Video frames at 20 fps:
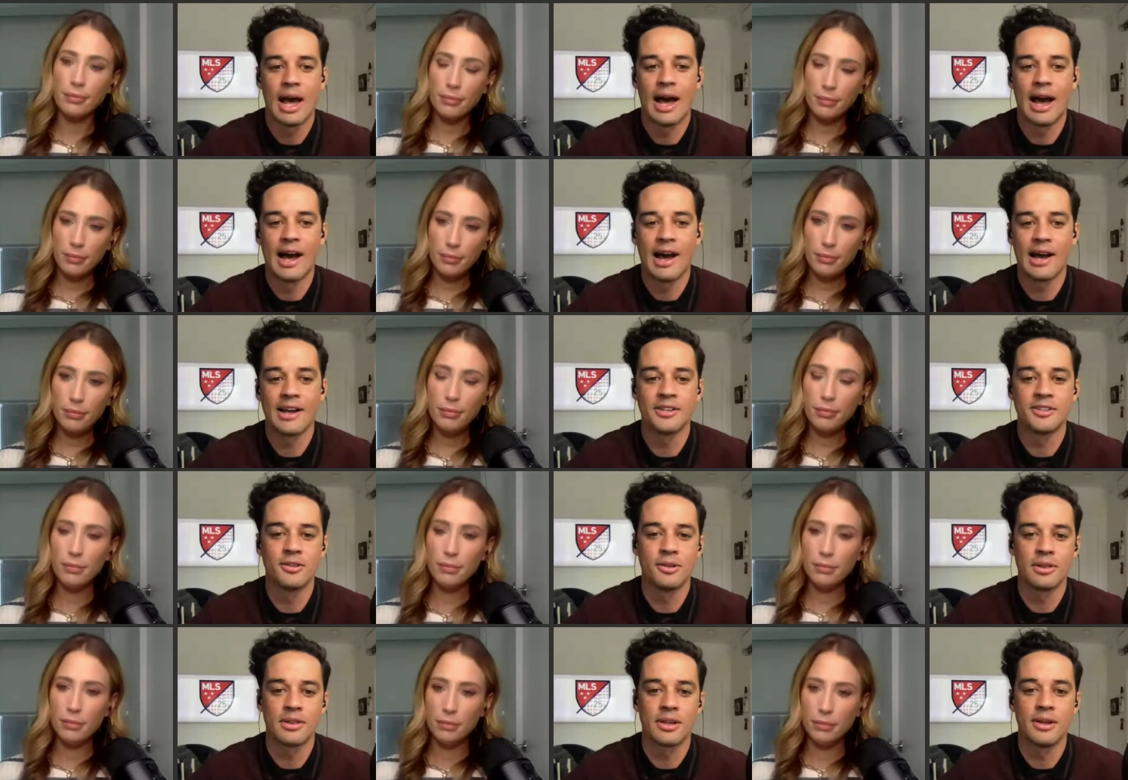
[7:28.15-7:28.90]
Speaker 1: I, I
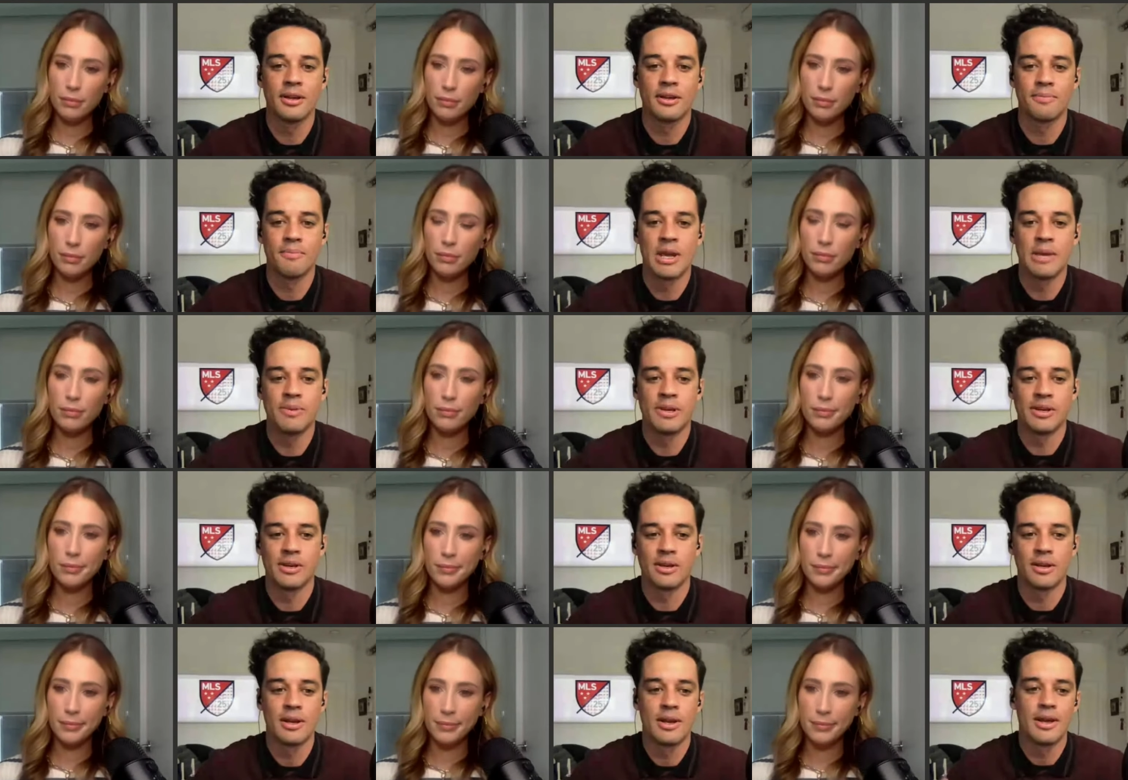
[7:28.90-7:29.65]
do think
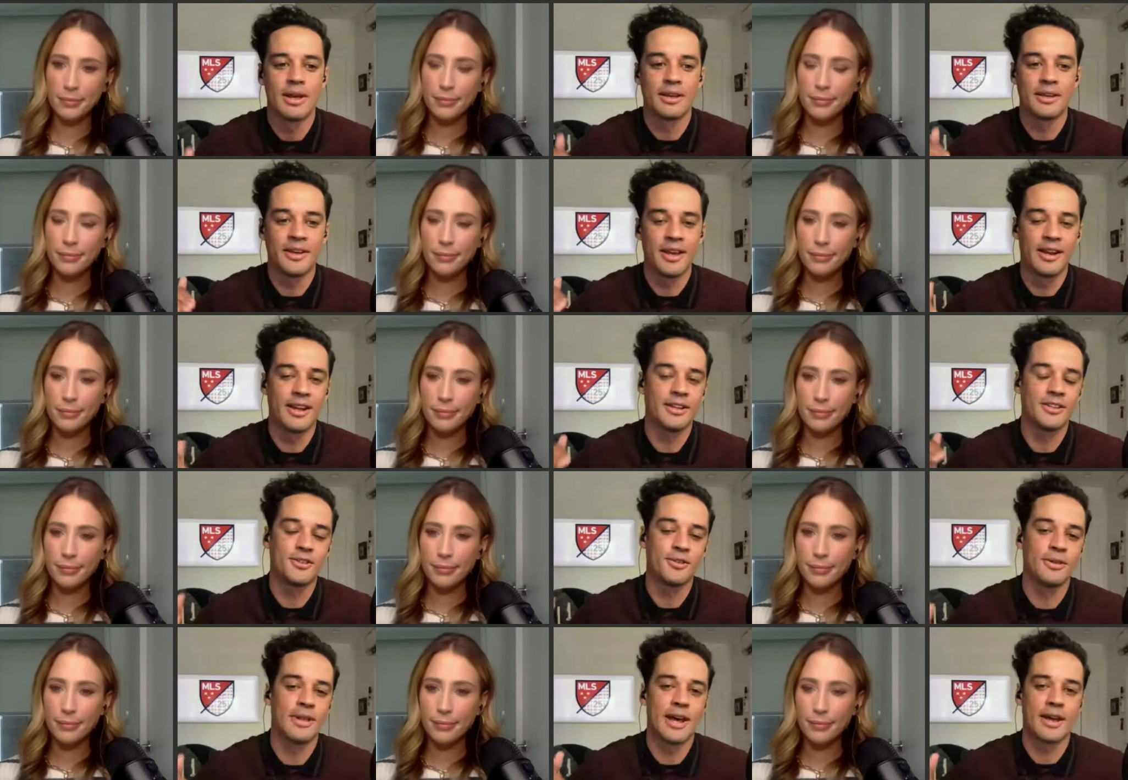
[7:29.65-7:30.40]
maybe getting
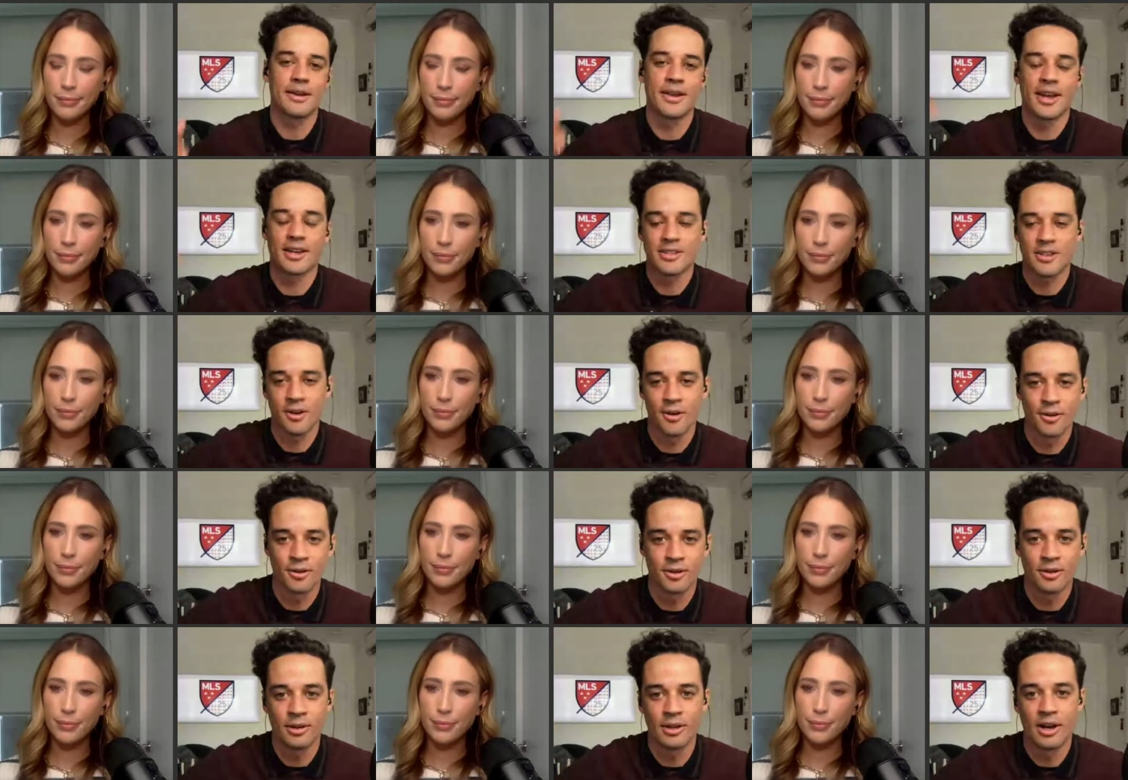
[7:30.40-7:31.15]
to that next
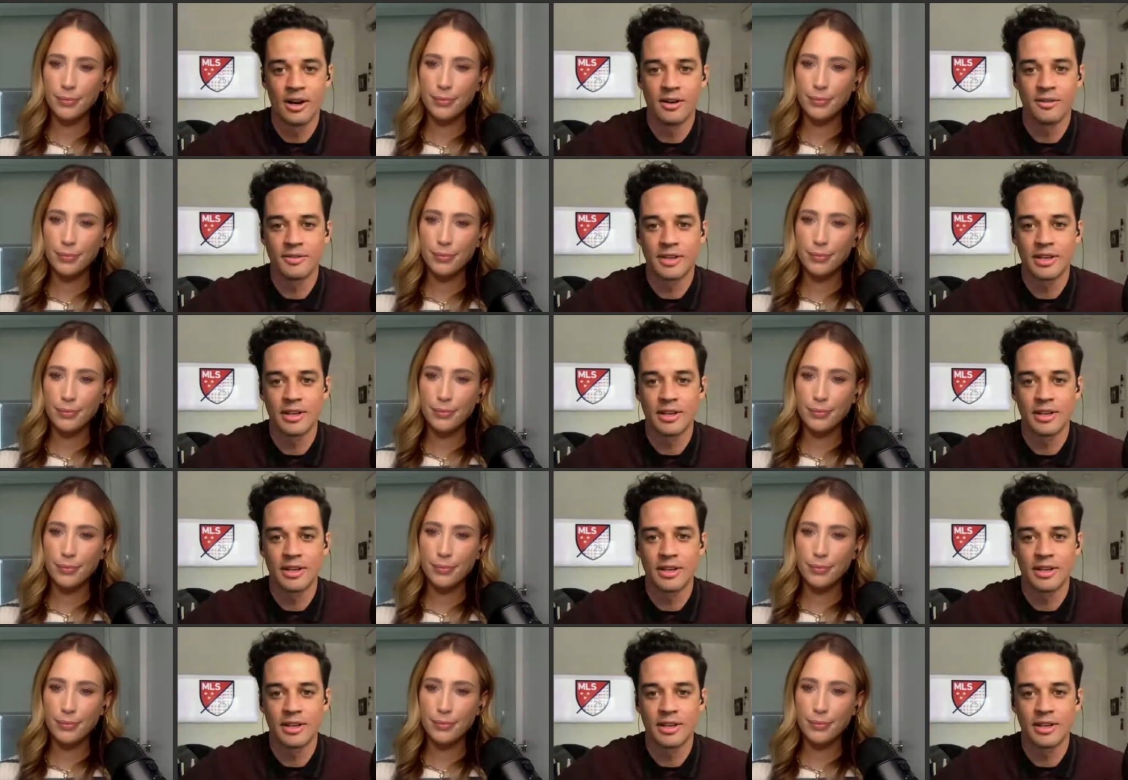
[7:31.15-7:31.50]
hurdle of